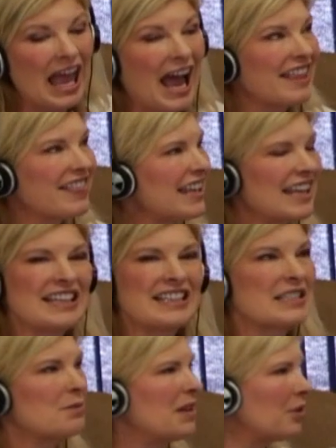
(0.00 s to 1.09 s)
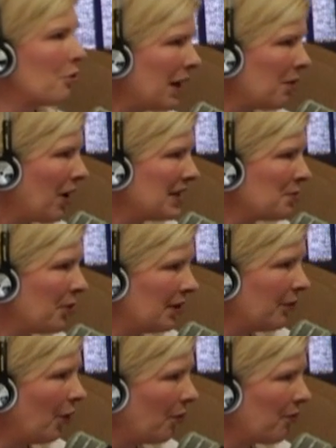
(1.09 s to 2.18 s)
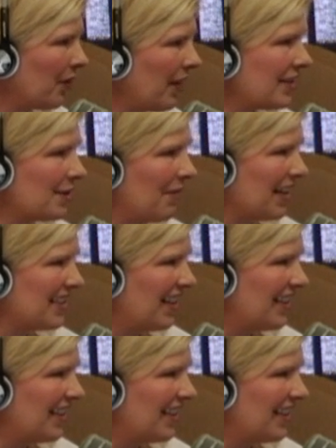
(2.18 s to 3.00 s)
I think it needs to be the right price point of home for that to make sense.